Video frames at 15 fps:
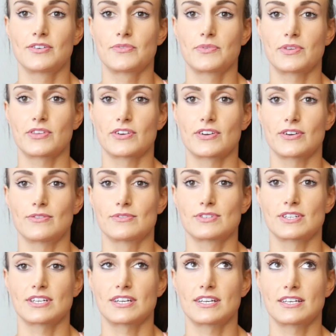with your
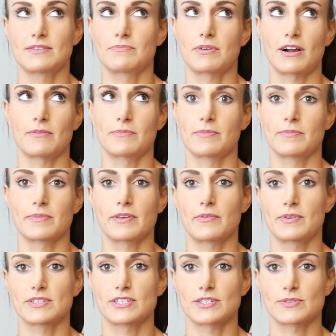coach probably
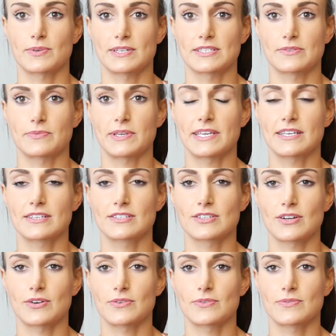once or twice a week,
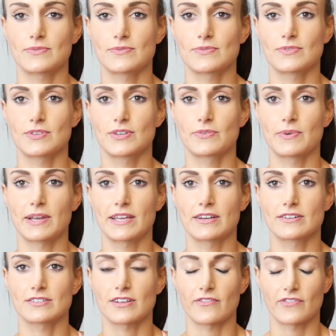so you're weighing
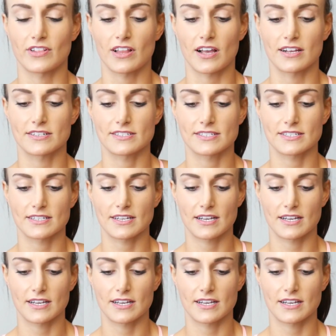yourself a lot.